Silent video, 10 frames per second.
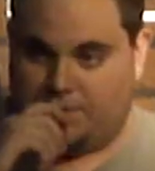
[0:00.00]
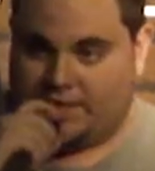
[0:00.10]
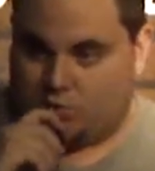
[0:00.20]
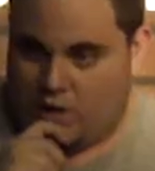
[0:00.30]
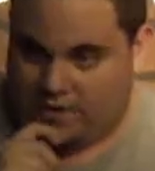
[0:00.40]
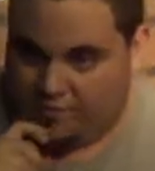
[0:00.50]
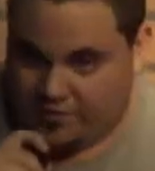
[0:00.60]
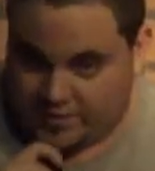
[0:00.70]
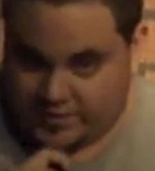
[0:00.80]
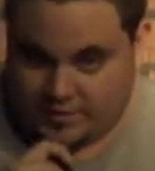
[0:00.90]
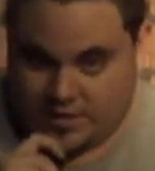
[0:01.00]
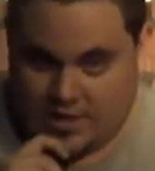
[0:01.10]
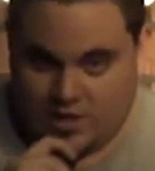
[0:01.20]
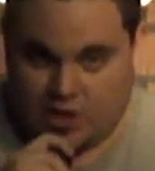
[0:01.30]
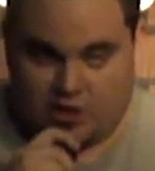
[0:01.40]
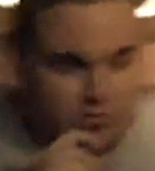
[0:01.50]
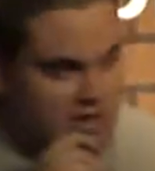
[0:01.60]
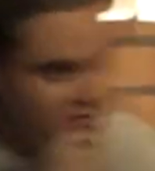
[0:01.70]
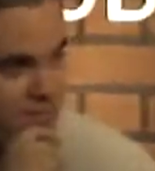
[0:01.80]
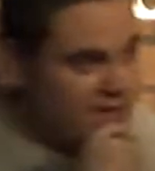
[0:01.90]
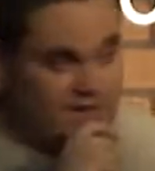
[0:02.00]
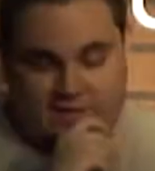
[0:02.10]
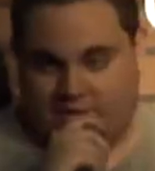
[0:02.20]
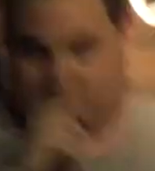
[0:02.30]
Mickey's wife. You love Minnie.